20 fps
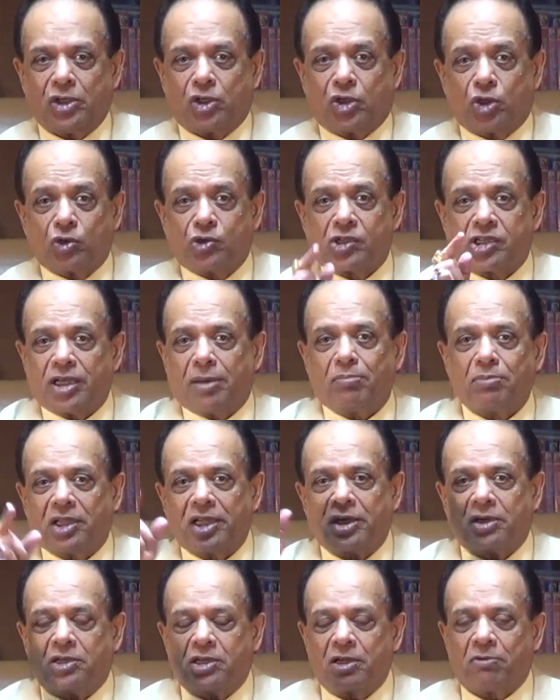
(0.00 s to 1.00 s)
Do
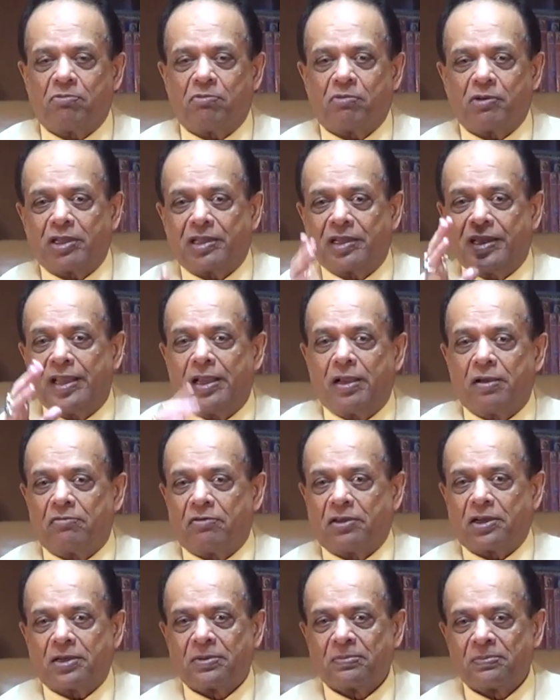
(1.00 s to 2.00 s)
something different. Think of
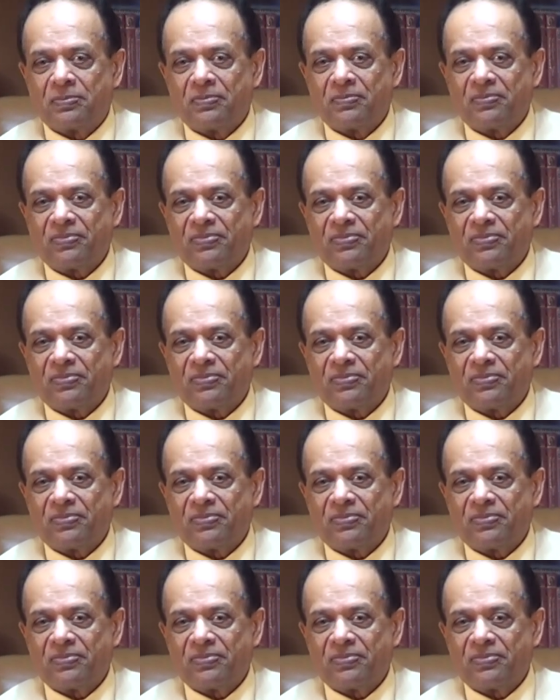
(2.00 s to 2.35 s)
it.